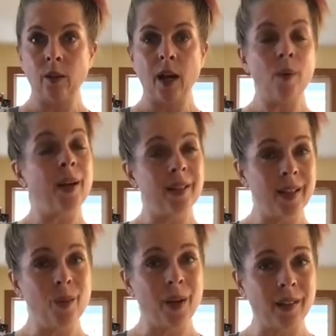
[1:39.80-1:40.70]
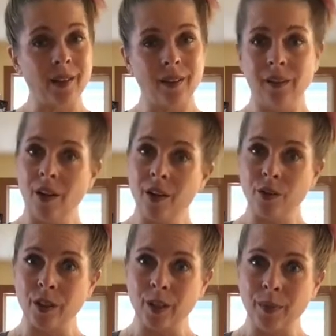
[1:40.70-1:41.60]
I might say a basket of
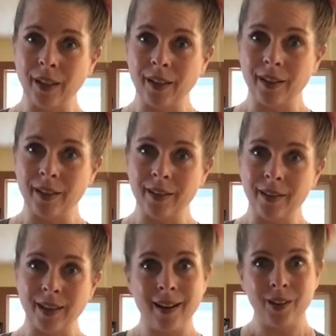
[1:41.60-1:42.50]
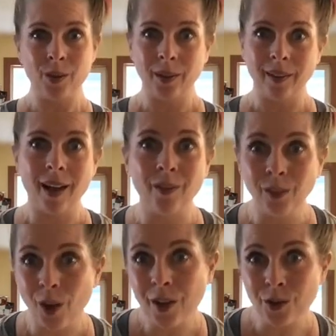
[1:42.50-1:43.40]
laundry because I do a lot of
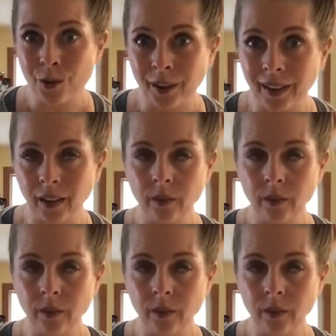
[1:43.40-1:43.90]
laundry.